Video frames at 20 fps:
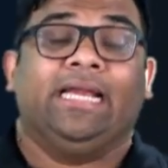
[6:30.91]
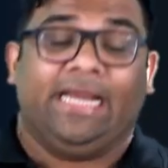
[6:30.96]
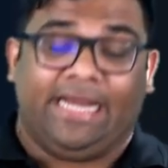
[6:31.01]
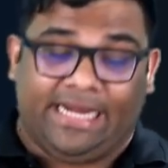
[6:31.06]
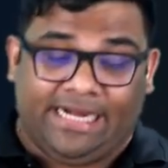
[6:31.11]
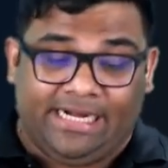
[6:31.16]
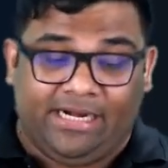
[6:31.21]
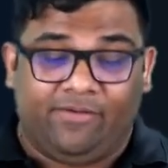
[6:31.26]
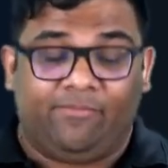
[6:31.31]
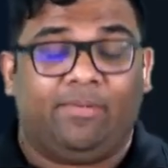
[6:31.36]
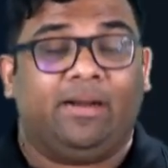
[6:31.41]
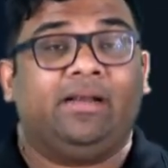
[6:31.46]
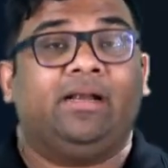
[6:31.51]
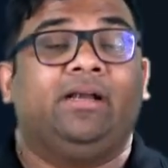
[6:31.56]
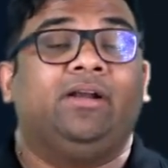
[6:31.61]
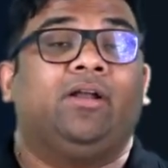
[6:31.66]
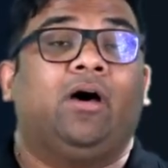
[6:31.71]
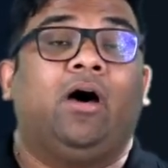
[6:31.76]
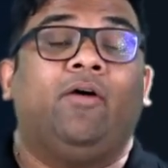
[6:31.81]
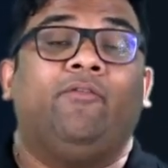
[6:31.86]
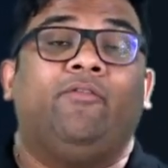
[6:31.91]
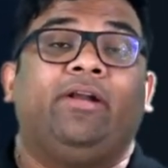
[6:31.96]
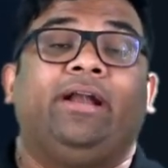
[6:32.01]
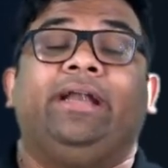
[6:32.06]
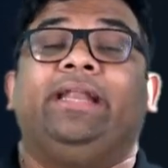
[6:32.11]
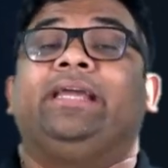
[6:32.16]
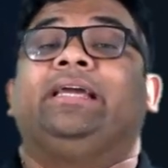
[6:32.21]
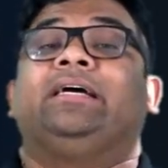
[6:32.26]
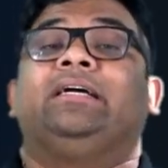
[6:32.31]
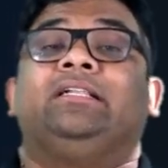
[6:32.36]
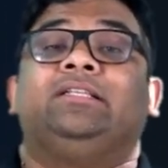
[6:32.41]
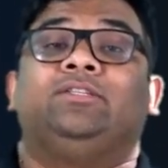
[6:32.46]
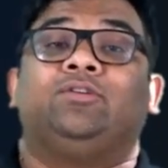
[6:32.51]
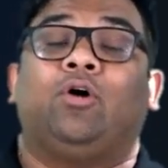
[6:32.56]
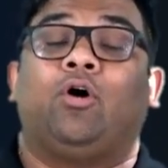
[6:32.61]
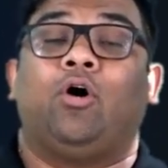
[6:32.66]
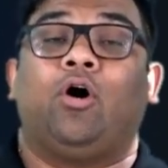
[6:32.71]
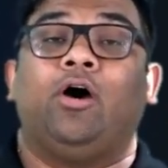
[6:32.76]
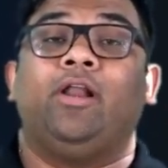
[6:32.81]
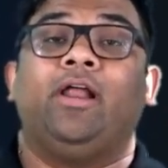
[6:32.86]
Independent of radicals
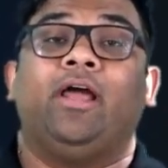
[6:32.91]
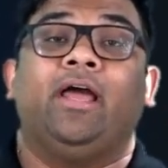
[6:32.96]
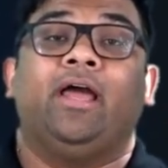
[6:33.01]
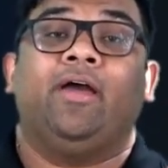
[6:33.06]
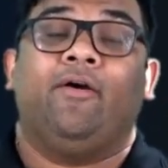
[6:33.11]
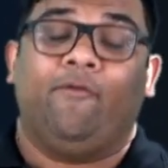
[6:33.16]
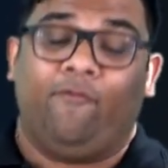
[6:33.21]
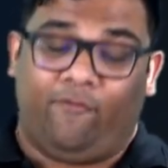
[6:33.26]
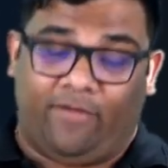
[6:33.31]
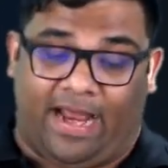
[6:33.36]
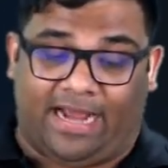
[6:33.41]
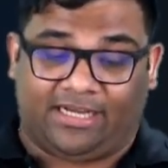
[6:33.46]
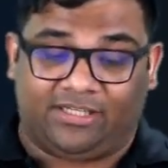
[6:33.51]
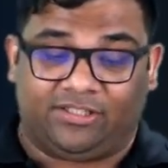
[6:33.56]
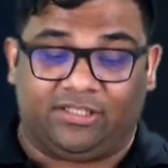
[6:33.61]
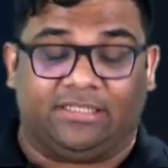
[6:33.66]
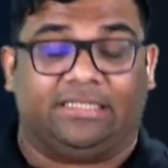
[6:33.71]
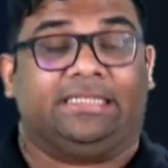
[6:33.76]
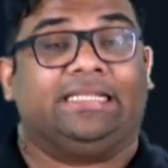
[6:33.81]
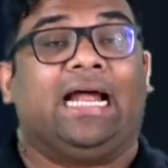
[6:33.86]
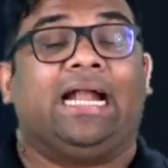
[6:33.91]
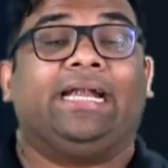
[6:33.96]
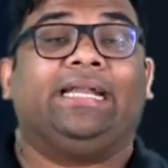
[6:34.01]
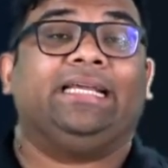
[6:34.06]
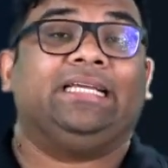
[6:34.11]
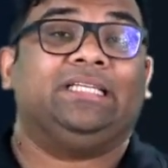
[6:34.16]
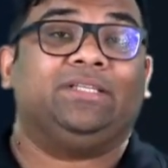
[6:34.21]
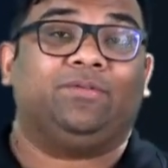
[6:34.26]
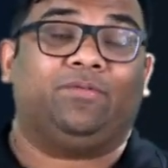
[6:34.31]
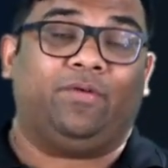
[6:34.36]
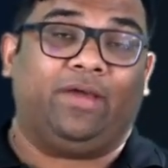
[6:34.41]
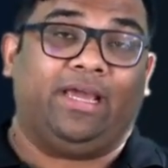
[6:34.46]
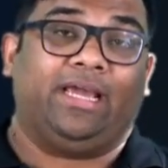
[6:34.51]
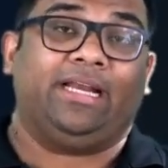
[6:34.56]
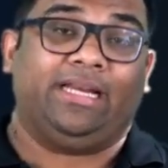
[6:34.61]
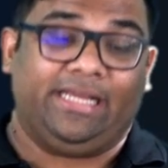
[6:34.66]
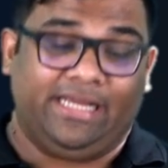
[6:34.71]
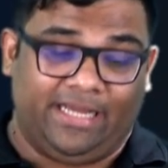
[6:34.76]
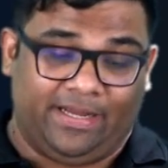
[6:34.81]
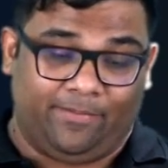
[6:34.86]
or fraction. That is
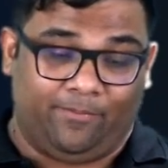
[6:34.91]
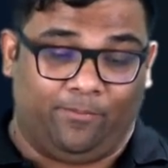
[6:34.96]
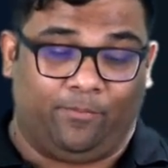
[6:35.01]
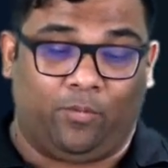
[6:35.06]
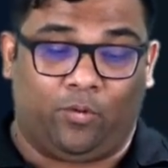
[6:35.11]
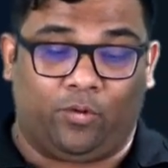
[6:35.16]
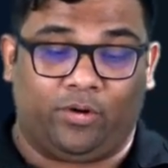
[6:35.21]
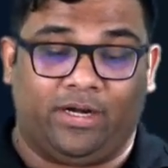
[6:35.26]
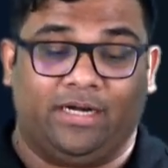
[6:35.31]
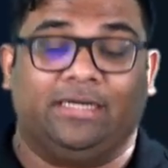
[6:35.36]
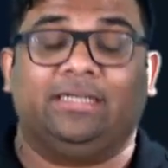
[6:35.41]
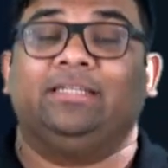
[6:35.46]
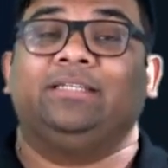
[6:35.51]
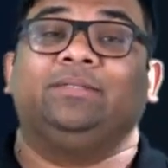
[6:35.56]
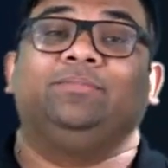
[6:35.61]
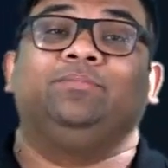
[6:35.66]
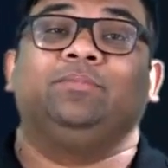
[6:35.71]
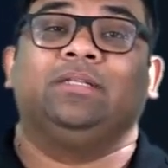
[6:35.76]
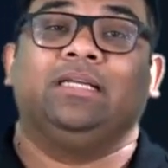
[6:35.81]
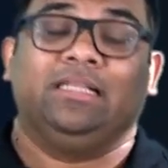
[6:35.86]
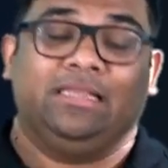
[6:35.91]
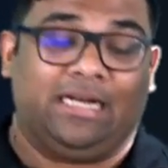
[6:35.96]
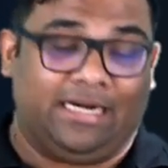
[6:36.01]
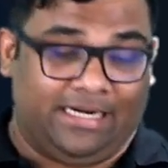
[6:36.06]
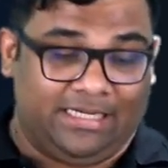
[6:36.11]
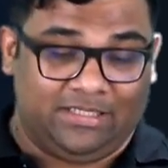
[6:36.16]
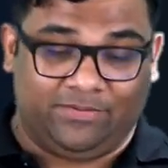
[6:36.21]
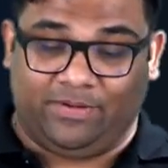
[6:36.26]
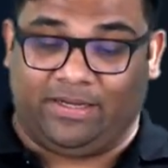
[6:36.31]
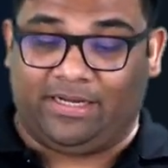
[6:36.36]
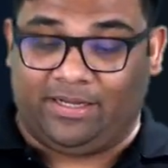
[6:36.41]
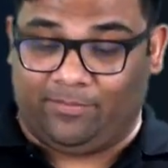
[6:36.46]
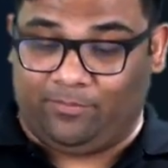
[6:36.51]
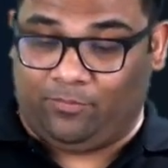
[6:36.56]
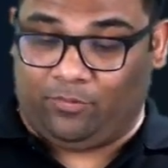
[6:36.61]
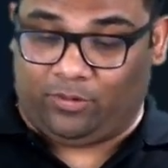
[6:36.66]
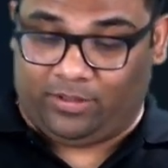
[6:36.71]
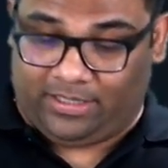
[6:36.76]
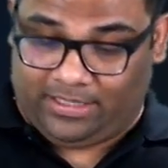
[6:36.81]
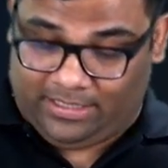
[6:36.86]
very important. That is very
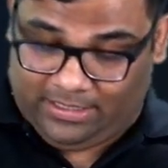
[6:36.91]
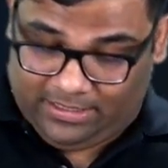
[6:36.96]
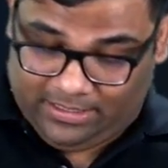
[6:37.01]
important.